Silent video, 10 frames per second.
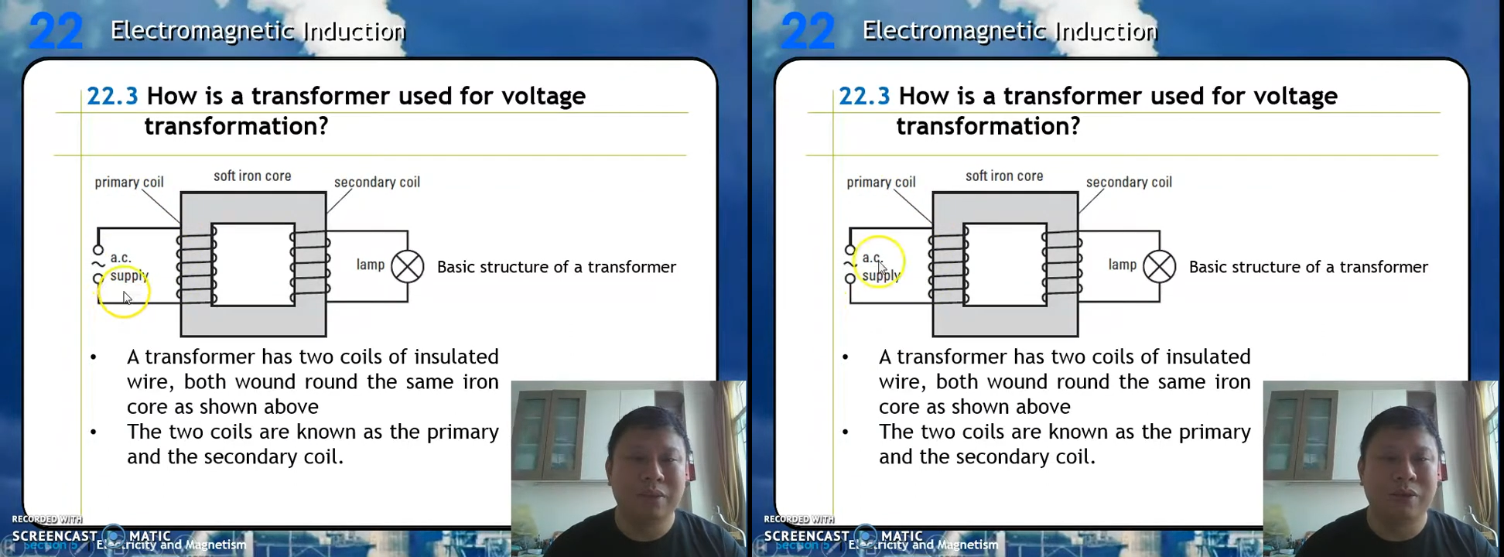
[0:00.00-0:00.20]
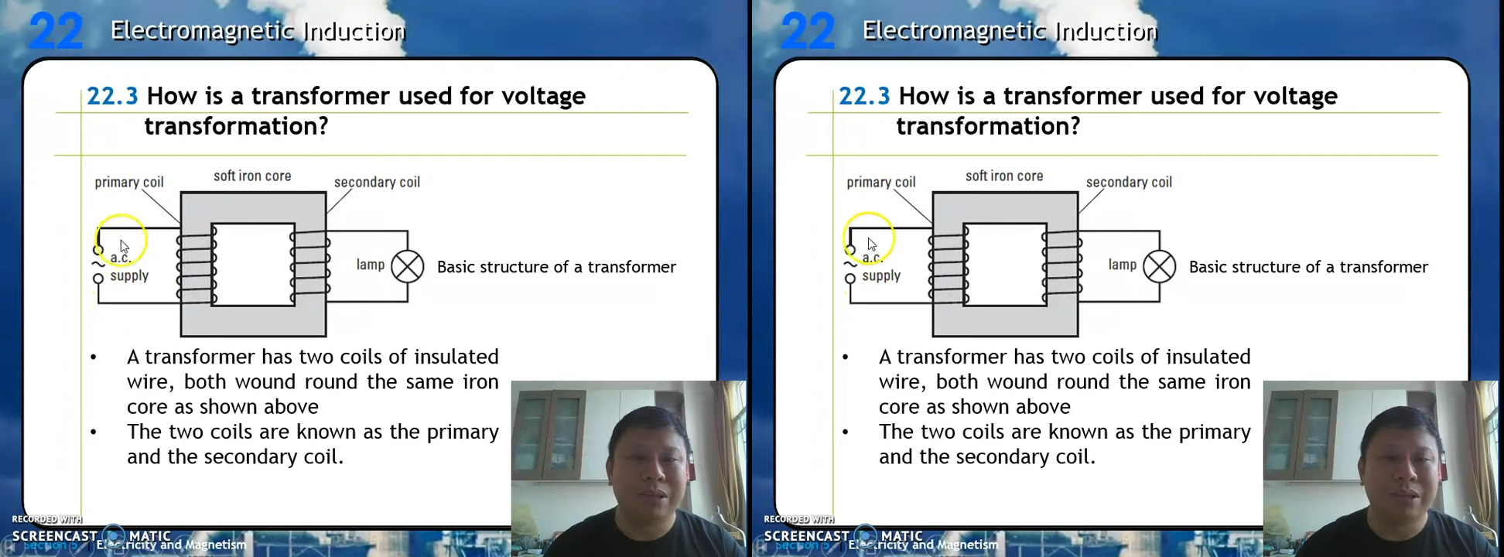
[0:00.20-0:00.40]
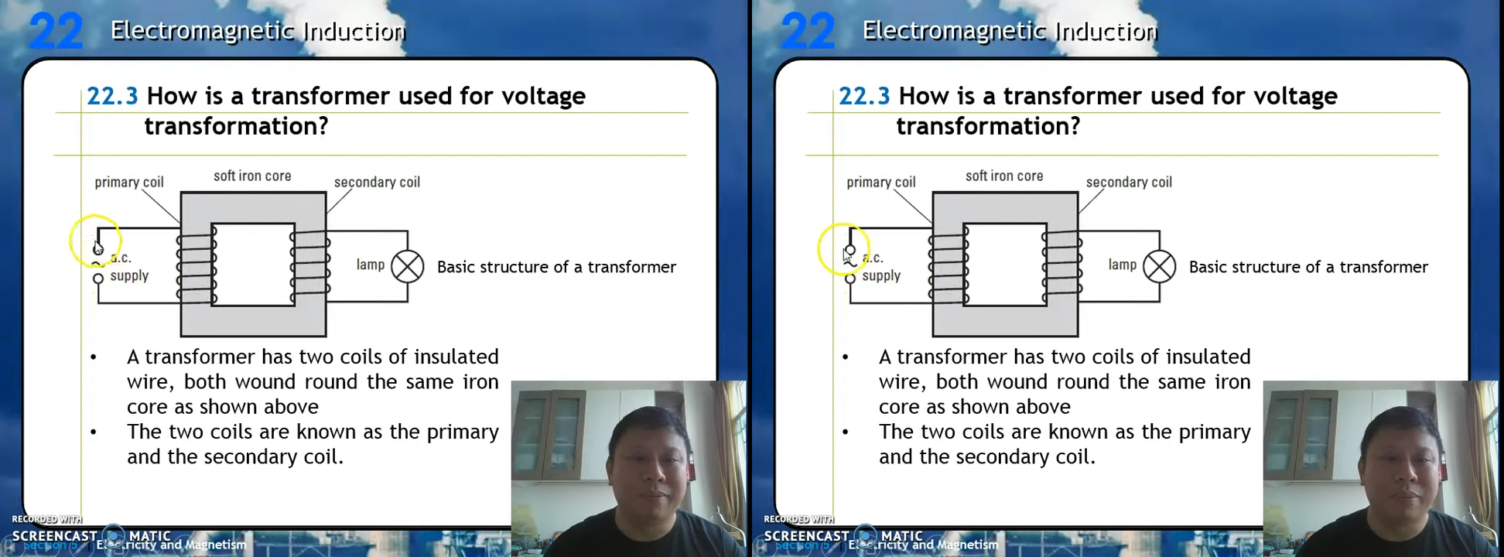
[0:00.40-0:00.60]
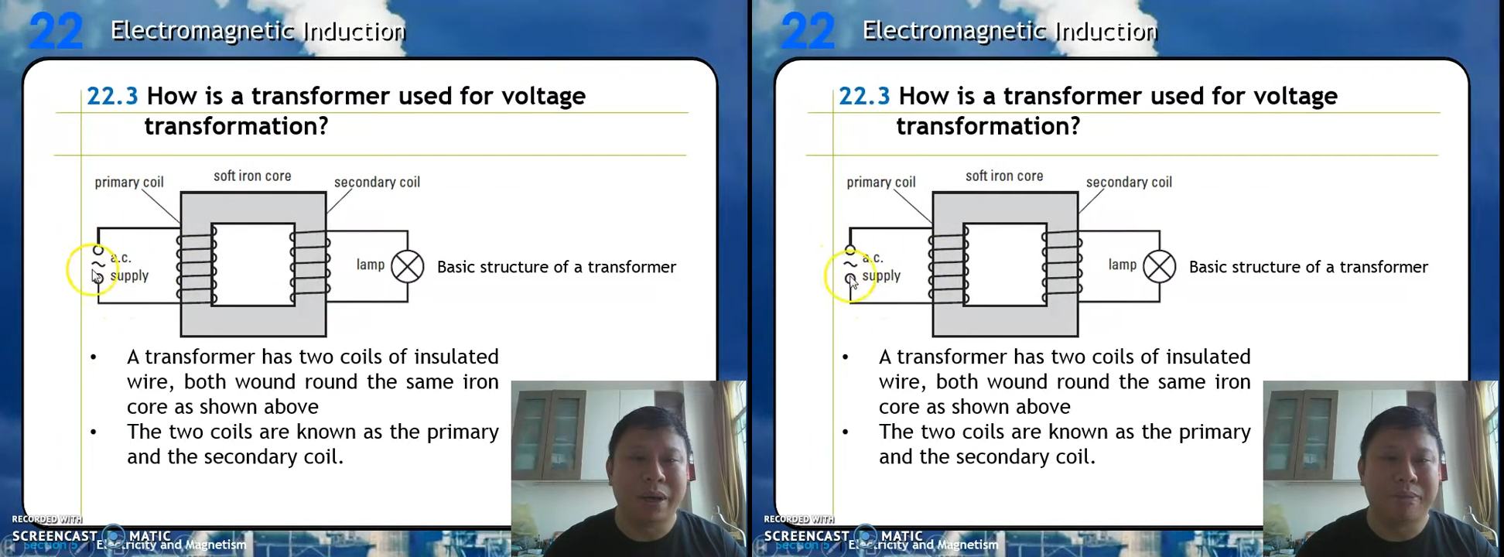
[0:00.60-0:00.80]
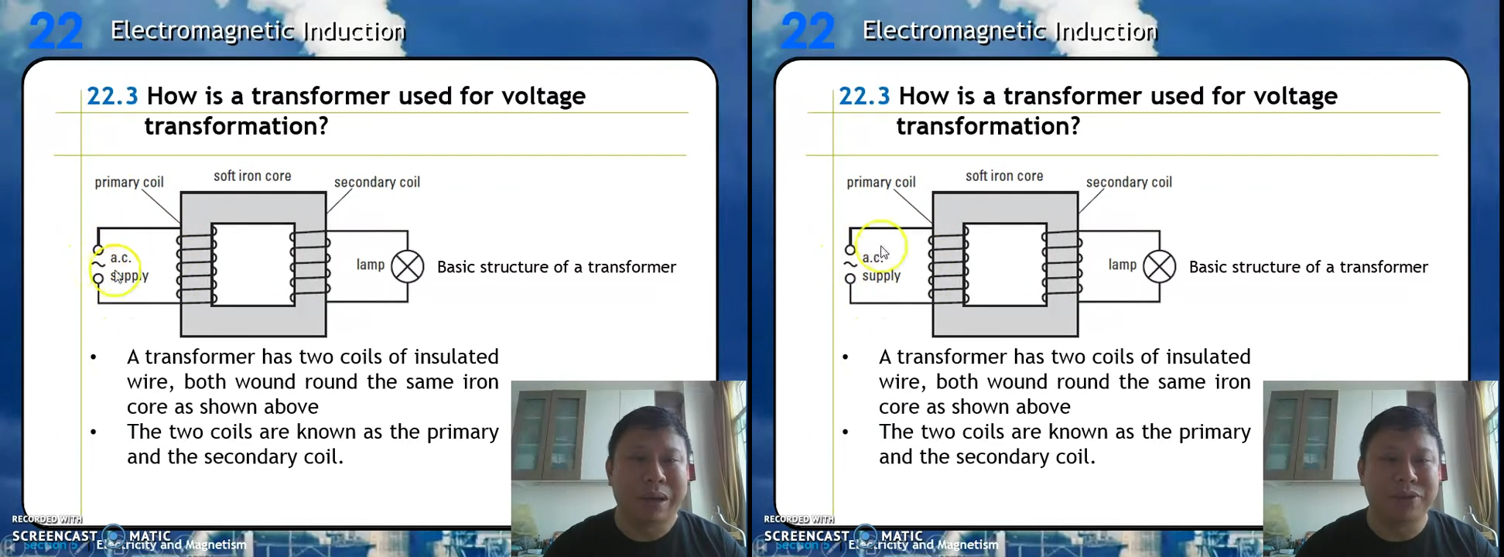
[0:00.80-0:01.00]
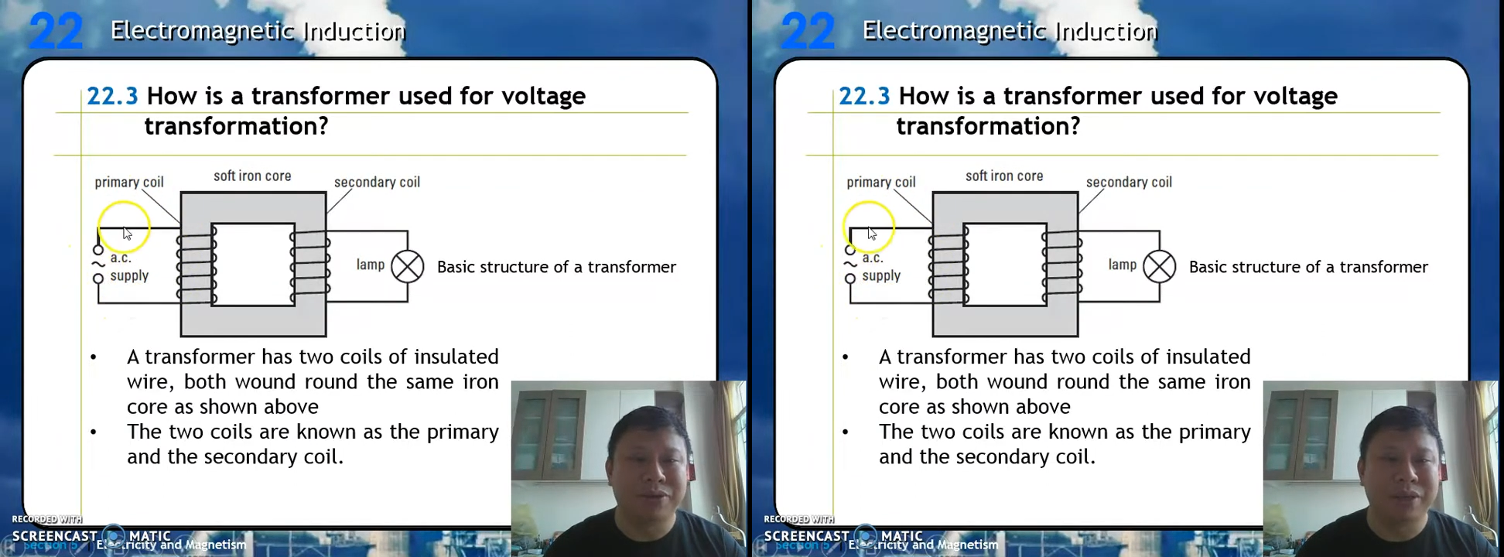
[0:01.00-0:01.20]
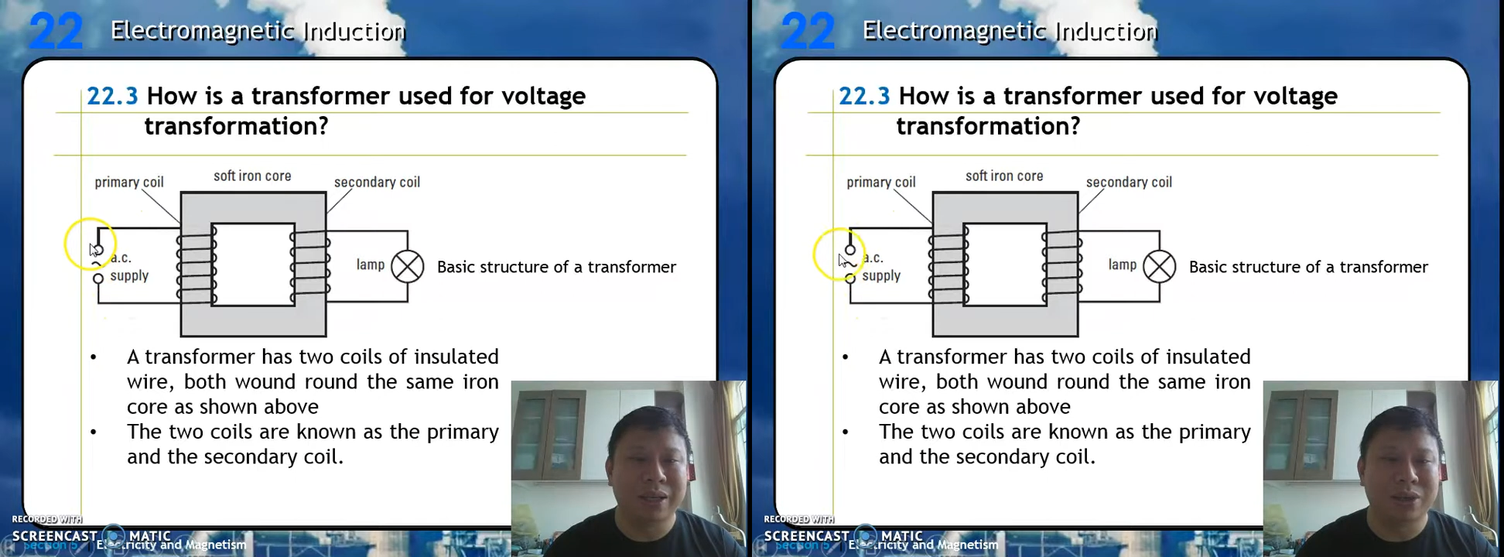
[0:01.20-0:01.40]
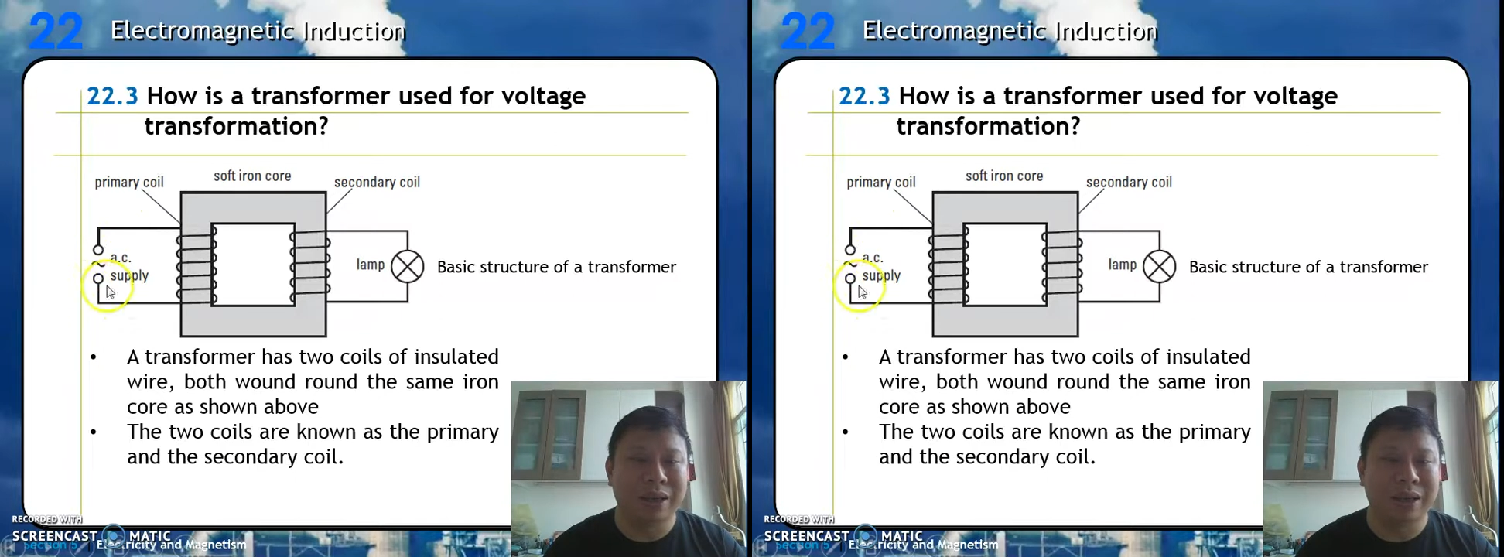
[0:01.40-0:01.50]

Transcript: For example, a battery that's